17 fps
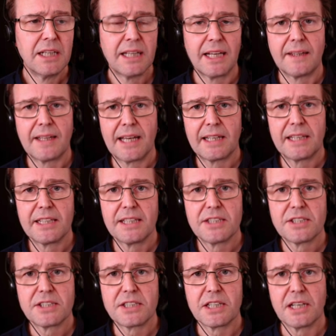And that
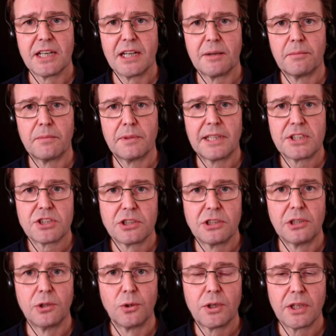is, um, let's
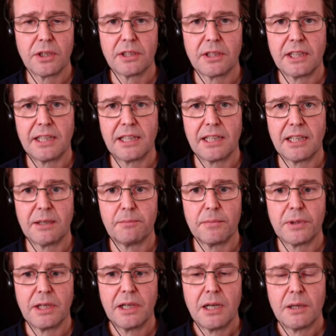look at the
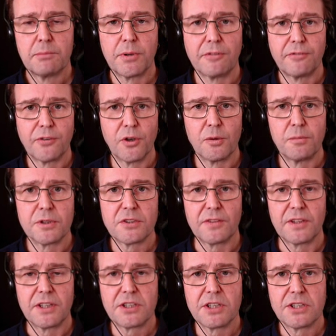um, performance
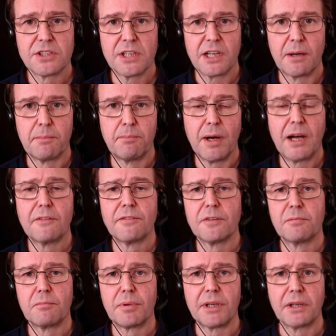features above
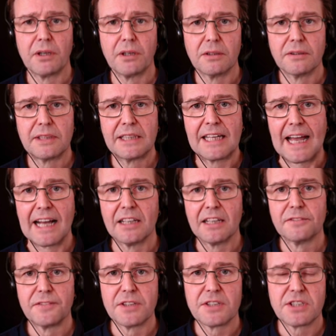and beyond the
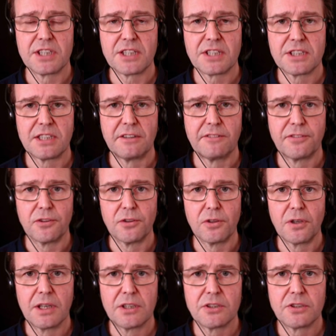Alpha
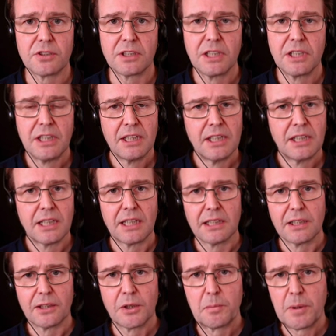6400. A
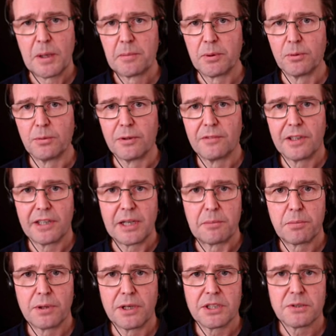lot of people were very
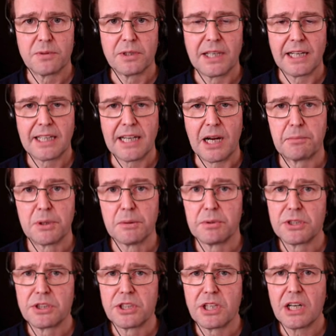impressed with that camera,
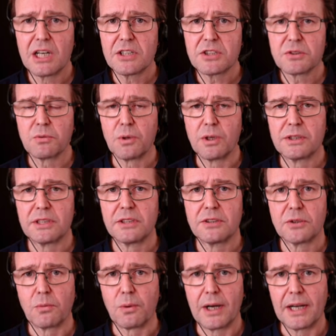but just
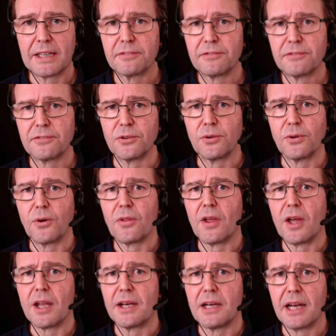wanted to wait for
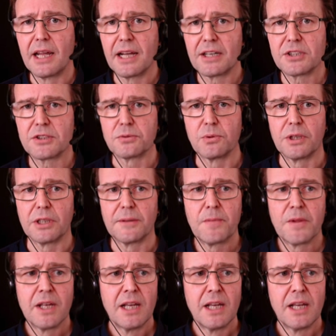the next one.